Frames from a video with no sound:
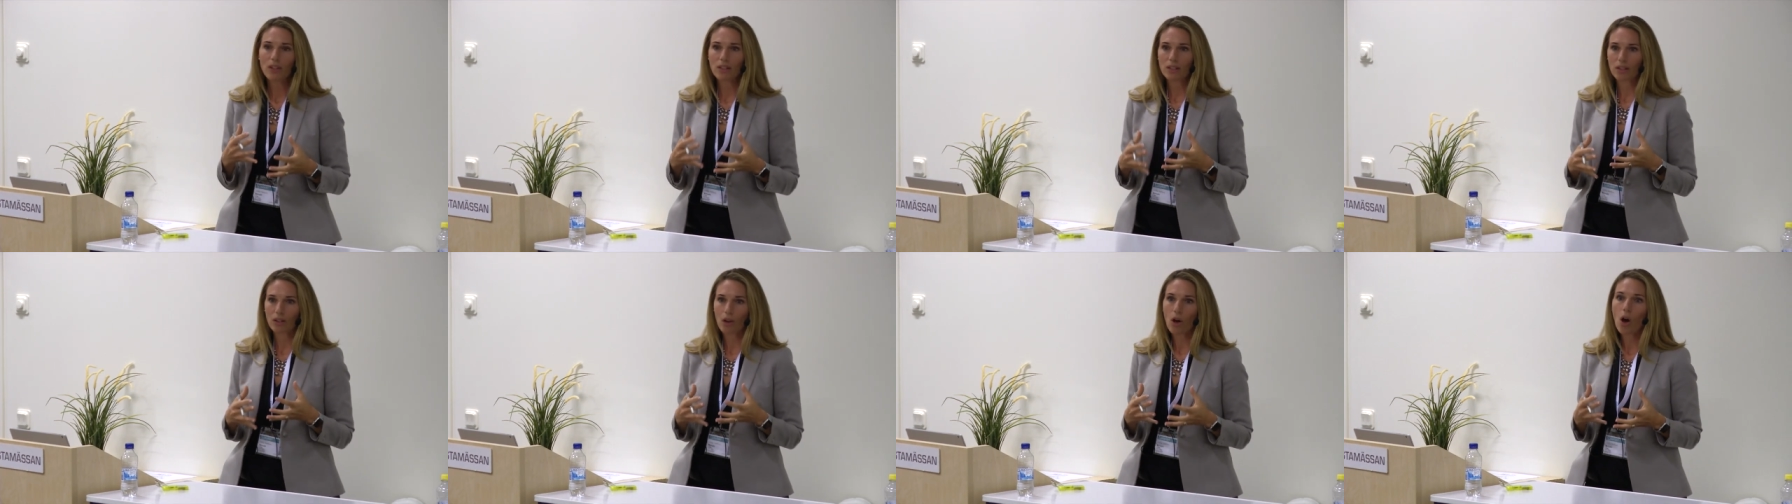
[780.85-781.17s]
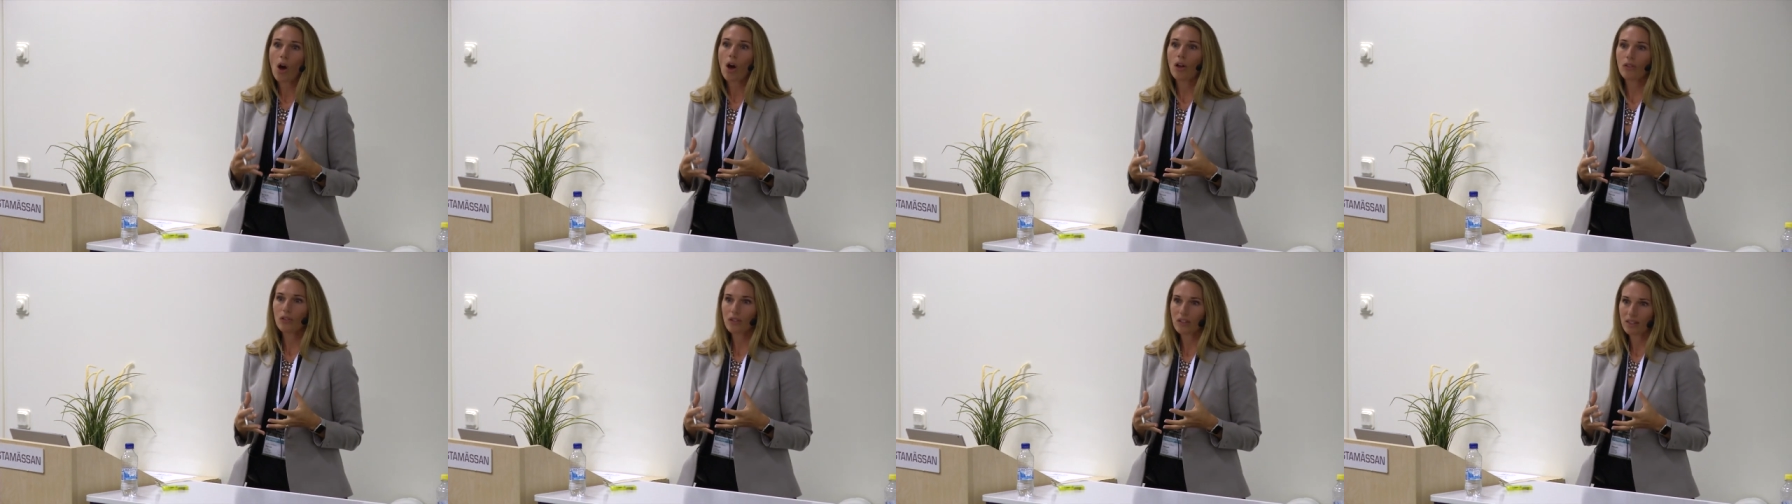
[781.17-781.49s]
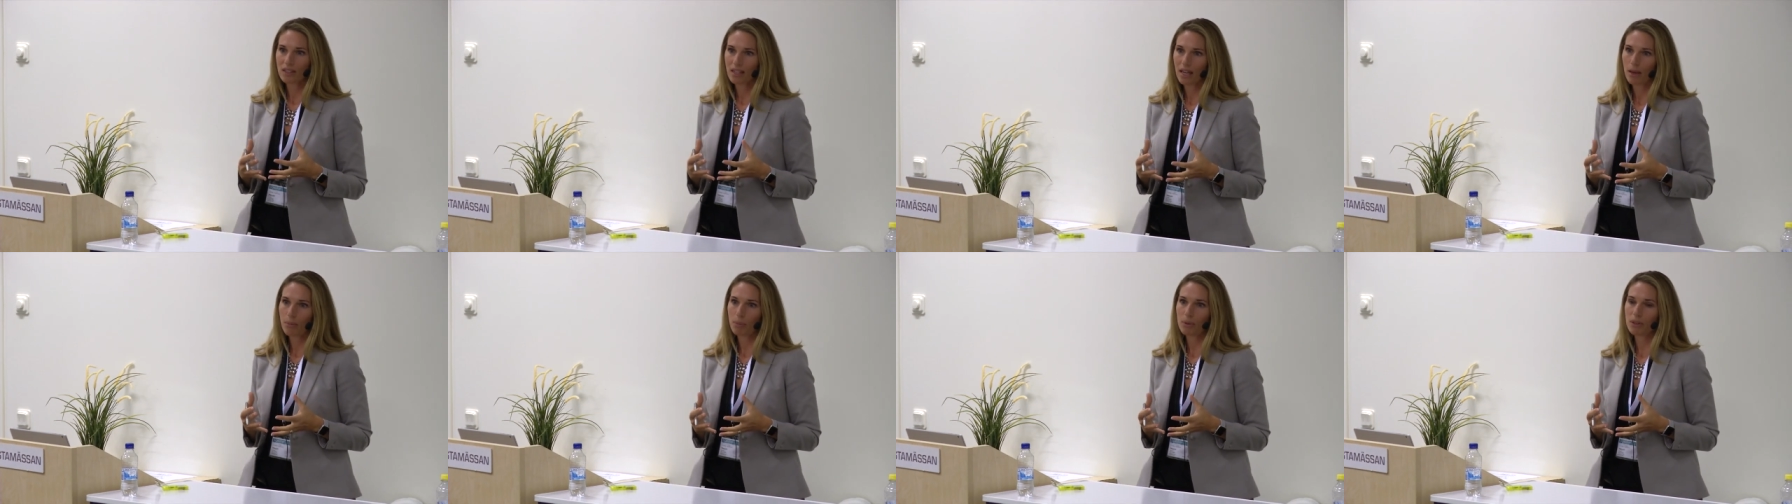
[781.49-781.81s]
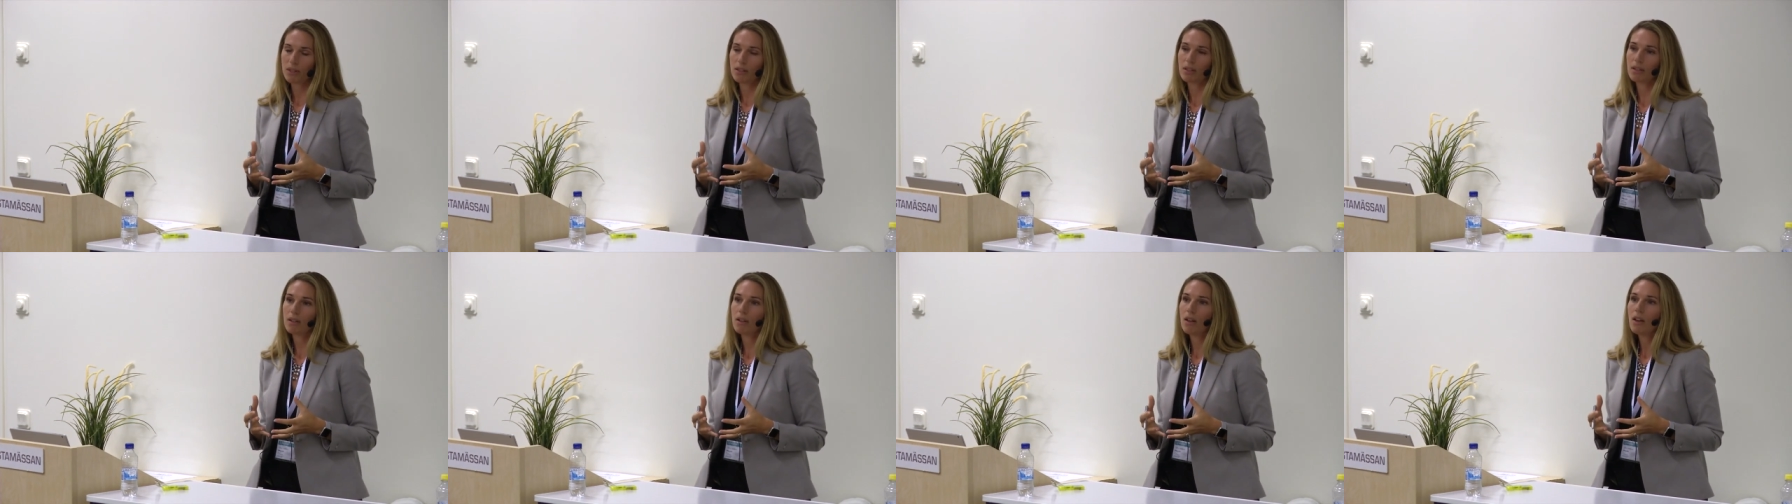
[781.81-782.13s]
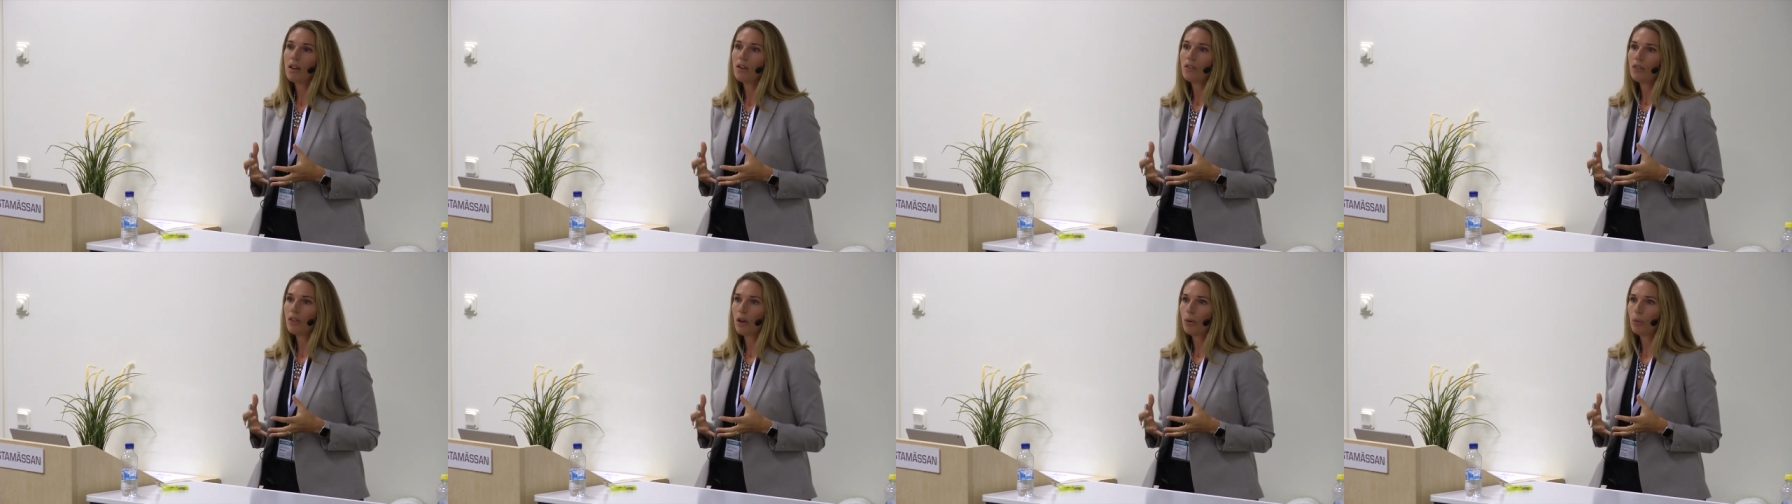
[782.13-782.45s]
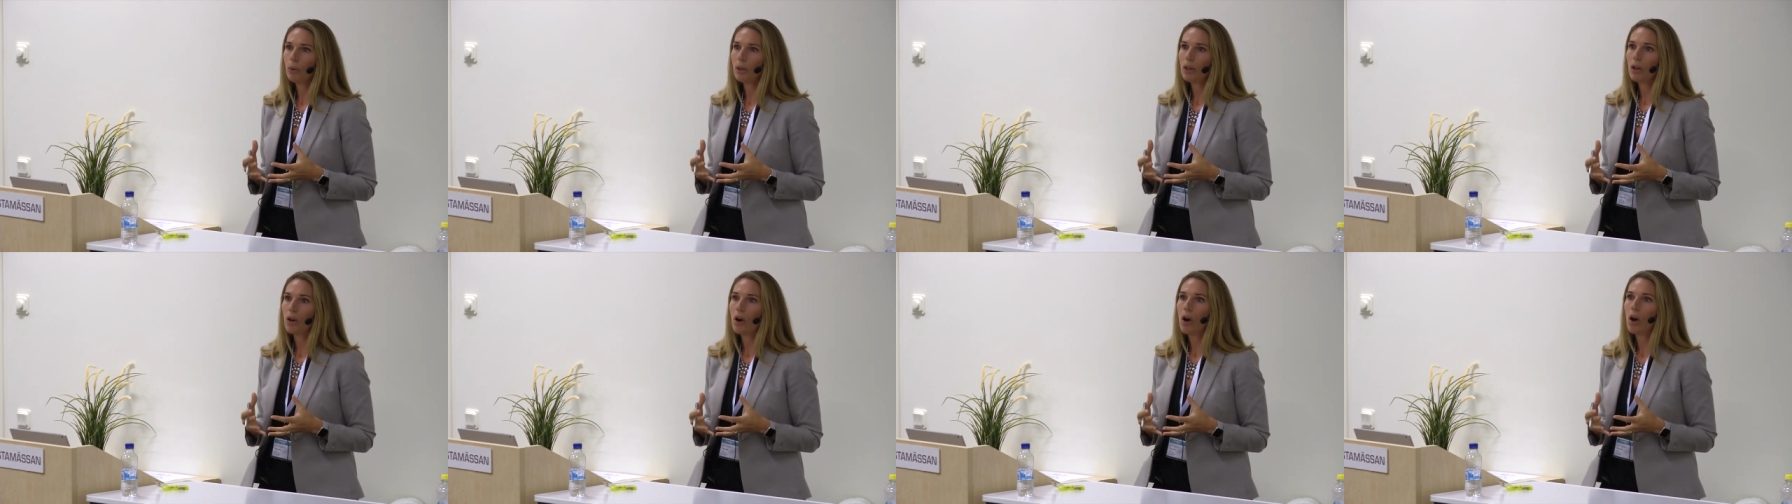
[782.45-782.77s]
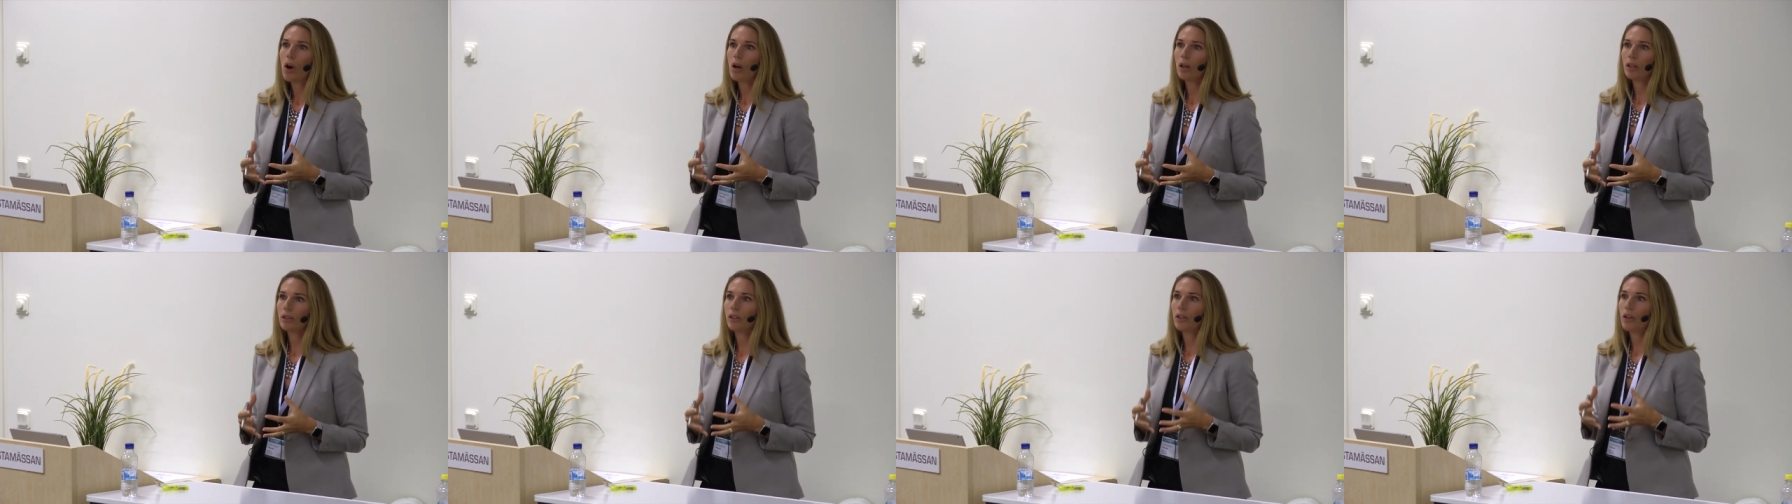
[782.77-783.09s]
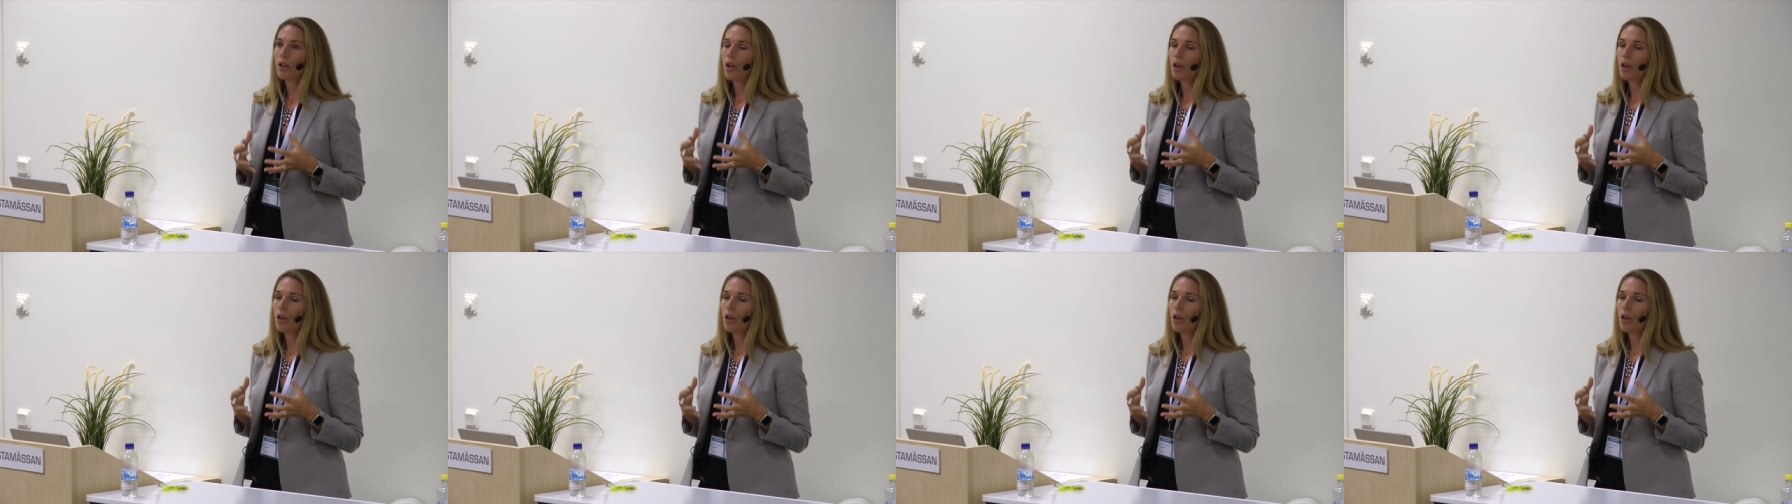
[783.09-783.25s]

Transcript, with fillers: this concept that we called